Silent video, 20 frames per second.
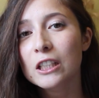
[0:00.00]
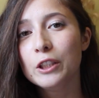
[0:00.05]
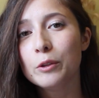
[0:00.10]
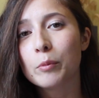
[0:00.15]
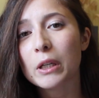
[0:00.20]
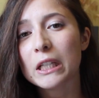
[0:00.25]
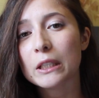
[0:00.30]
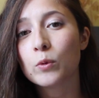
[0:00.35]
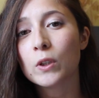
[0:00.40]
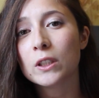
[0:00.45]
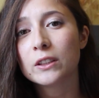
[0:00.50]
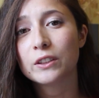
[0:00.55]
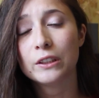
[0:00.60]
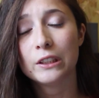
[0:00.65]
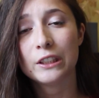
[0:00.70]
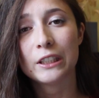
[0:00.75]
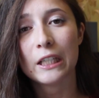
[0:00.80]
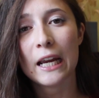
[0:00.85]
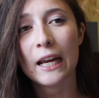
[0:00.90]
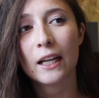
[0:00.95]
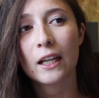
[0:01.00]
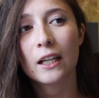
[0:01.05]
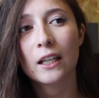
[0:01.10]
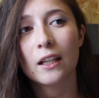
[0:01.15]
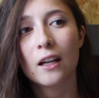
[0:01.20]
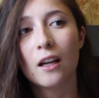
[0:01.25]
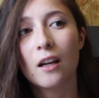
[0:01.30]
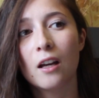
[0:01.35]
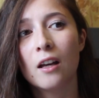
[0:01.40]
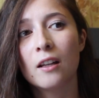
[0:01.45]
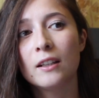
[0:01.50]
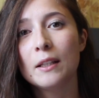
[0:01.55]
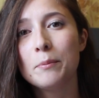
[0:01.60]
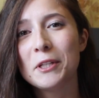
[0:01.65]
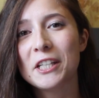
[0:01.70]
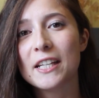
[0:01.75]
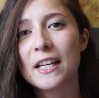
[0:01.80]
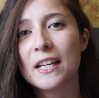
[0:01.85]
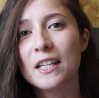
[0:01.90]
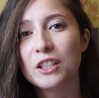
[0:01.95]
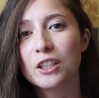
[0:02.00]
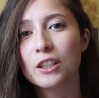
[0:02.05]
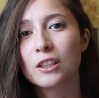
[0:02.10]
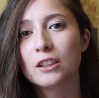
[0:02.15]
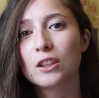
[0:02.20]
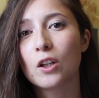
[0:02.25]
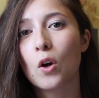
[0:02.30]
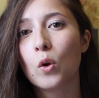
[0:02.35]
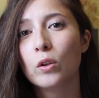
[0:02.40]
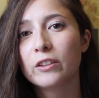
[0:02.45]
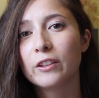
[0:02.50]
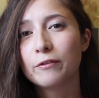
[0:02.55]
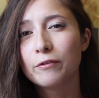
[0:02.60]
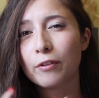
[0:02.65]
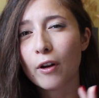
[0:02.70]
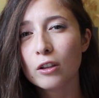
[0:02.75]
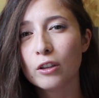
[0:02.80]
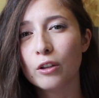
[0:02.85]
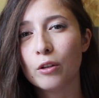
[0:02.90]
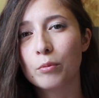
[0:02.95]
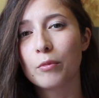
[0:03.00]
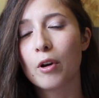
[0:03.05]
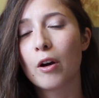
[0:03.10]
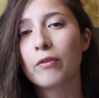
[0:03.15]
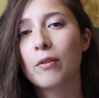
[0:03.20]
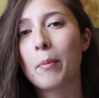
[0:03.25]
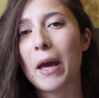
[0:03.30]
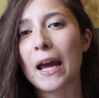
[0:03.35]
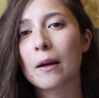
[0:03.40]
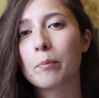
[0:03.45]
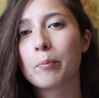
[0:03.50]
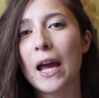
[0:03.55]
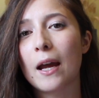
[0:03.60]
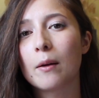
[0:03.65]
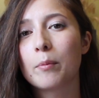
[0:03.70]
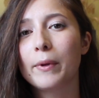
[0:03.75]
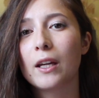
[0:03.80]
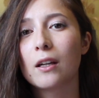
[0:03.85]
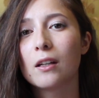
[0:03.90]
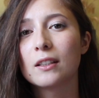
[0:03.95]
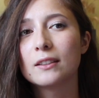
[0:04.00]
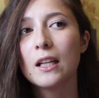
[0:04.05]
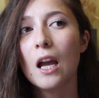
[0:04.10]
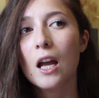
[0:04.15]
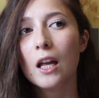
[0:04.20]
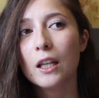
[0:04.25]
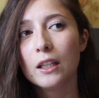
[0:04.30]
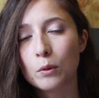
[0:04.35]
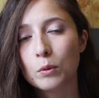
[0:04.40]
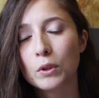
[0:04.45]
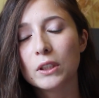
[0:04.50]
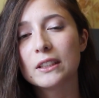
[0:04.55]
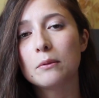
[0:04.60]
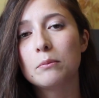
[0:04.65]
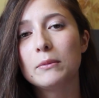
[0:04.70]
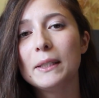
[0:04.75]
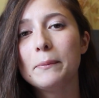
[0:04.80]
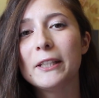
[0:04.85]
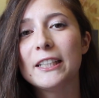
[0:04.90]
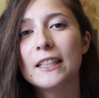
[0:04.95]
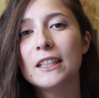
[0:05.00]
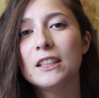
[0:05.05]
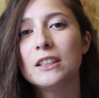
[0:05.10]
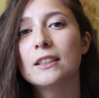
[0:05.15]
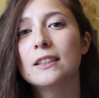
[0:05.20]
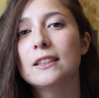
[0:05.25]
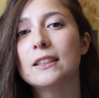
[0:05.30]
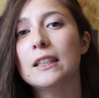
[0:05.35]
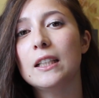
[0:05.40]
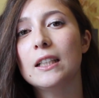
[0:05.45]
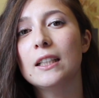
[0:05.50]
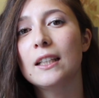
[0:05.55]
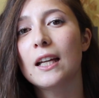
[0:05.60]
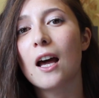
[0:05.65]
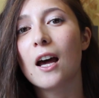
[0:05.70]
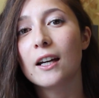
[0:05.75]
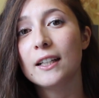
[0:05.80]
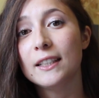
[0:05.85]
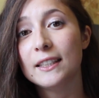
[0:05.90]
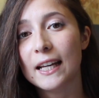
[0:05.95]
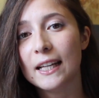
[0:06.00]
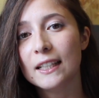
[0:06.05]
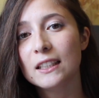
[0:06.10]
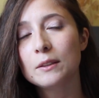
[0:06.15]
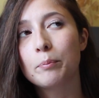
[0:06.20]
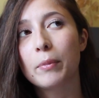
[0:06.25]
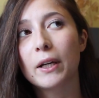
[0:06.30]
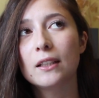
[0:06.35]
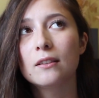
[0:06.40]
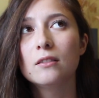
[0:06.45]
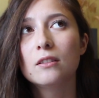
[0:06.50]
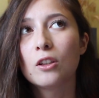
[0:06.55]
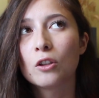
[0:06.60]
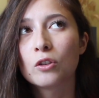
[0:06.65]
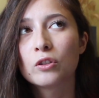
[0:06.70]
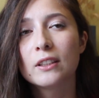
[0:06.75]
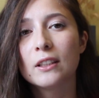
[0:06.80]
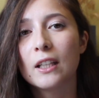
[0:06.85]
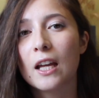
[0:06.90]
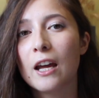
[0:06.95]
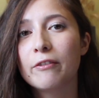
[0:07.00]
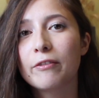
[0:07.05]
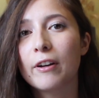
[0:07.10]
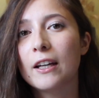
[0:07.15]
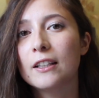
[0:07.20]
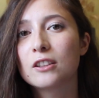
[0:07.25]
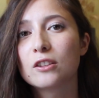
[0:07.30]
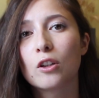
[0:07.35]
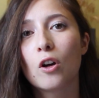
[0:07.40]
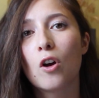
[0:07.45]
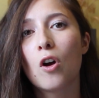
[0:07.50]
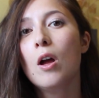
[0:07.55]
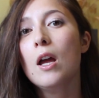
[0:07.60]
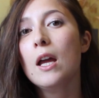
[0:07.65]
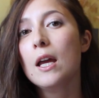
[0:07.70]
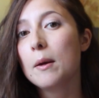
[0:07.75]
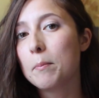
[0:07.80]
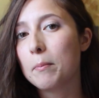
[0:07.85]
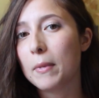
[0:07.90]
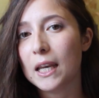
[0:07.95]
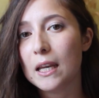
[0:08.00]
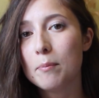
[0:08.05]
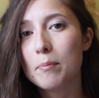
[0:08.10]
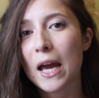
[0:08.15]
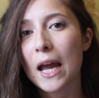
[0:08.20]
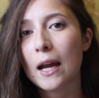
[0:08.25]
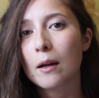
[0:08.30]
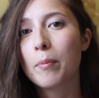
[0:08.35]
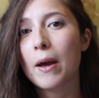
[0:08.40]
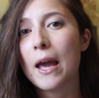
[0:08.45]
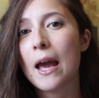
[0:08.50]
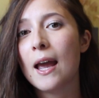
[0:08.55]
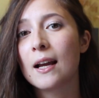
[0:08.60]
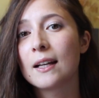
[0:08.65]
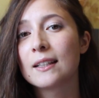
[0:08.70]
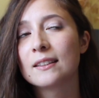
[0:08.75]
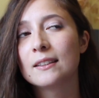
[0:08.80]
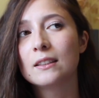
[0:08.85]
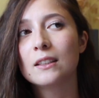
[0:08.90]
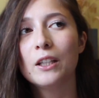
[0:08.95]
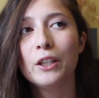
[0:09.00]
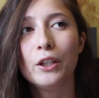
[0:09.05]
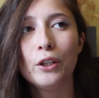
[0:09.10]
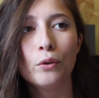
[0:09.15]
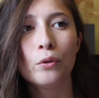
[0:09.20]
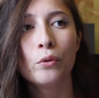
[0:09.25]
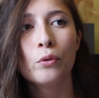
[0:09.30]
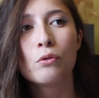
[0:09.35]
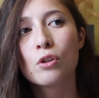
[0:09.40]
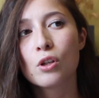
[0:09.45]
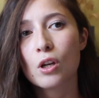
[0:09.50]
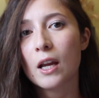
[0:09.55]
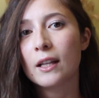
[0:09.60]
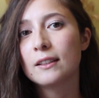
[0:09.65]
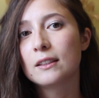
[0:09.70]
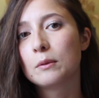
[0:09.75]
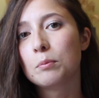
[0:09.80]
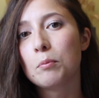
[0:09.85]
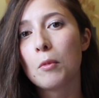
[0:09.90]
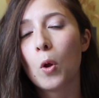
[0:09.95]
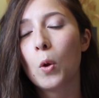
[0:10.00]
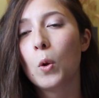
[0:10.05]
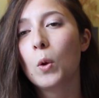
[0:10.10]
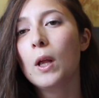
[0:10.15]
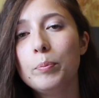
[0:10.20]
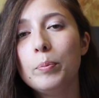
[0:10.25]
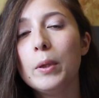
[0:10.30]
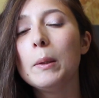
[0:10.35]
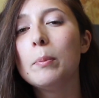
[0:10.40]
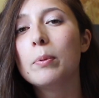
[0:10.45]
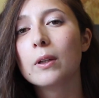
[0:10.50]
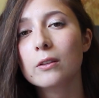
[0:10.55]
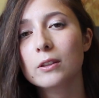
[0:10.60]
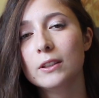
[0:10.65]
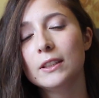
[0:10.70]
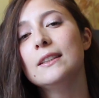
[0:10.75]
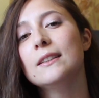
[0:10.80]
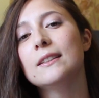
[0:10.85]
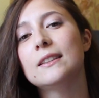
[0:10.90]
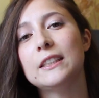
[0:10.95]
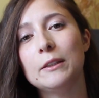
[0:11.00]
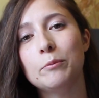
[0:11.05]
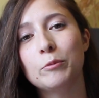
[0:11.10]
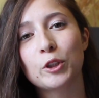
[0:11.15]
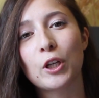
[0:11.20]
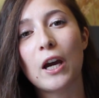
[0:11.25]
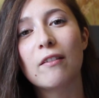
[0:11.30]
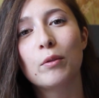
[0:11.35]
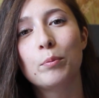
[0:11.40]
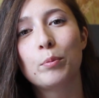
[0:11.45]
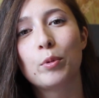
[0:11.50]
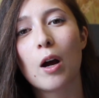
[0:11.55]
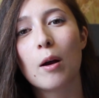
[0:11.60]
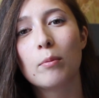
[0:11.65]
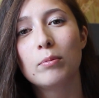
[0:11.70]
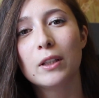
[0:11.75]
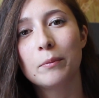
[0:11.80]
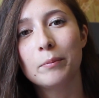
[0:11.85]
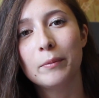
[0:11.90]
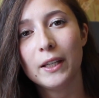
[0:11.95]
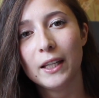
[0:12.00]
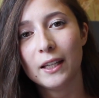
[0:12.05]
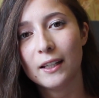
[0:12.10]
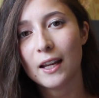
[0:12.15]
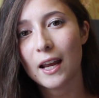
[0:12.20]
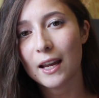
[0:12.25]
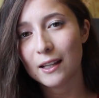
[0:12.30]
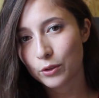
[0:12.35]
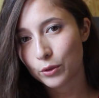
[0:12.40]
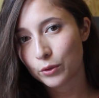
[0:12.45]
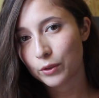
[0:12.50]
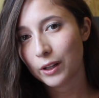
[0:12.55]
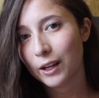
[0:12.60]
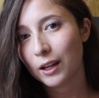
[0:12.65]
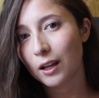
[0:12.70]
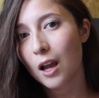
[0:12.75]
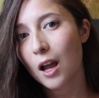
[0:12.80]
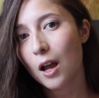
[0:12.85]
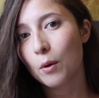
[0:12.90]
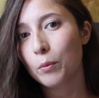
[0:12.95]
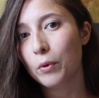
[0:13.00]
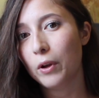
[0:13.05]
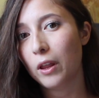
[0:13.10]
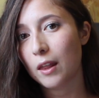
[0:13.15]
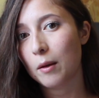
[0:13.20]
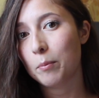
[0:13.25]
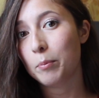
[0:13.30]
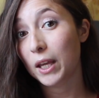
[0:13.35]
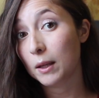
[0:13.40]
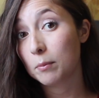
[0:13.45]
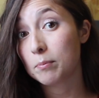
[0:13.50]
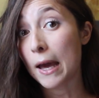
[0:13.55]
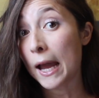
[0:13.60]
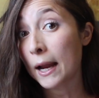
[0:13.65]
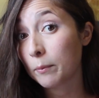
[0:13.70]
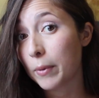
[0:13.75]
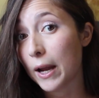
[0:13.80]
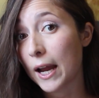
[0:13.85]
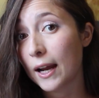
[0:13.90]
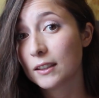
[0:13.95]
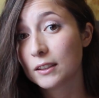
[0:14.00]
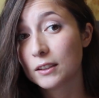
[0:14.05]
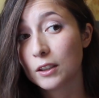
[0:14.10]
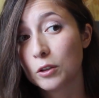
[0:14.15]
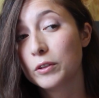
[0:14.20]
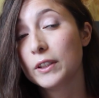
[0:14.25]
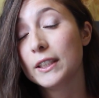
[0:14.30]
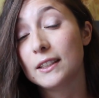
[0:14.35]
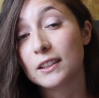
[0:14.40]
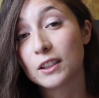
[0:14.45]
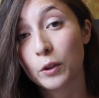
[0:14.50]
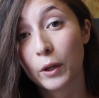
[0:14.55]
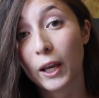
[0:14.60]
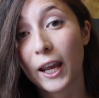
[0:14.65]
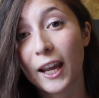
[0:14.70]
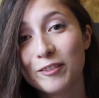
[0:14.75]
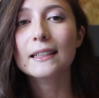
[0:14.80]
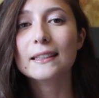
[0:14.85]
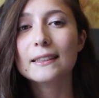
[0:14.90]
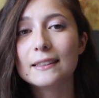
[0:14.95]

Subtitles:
You might want to check limitations on the volume of the backpack, because there were some limitations in iDays, but NOS Alive I saw many backpacks, huge and small. People didn't seem to have a problem in entering with a big backpack, so it's okay.